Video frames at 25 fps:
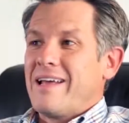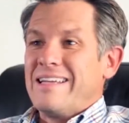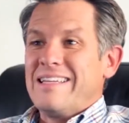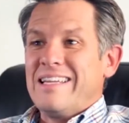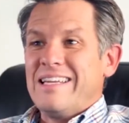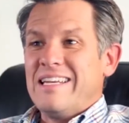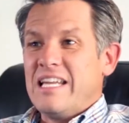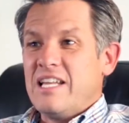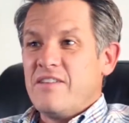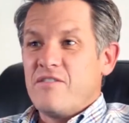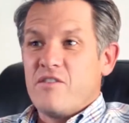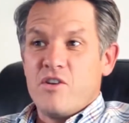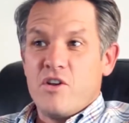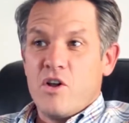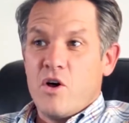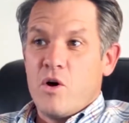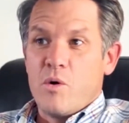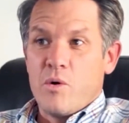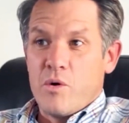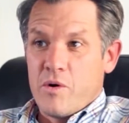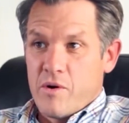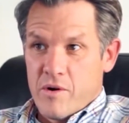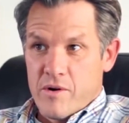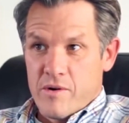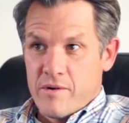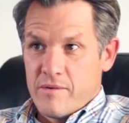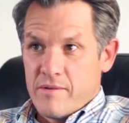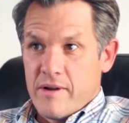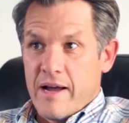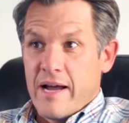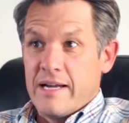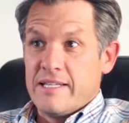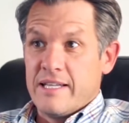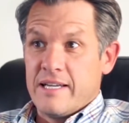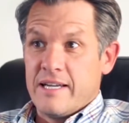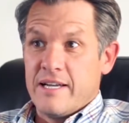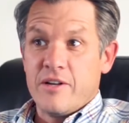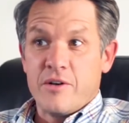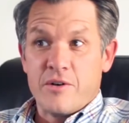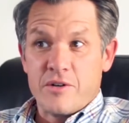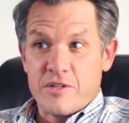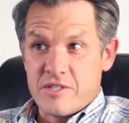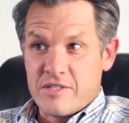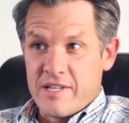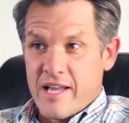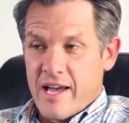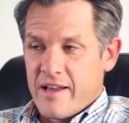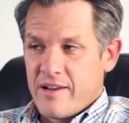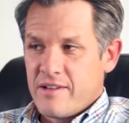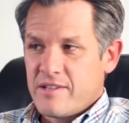didn't even know her identity, her
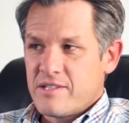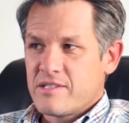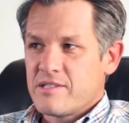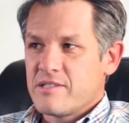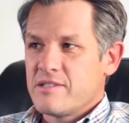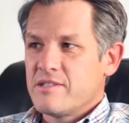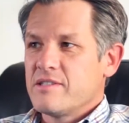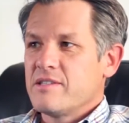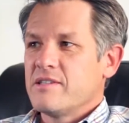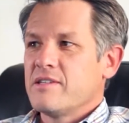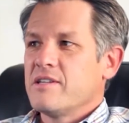status.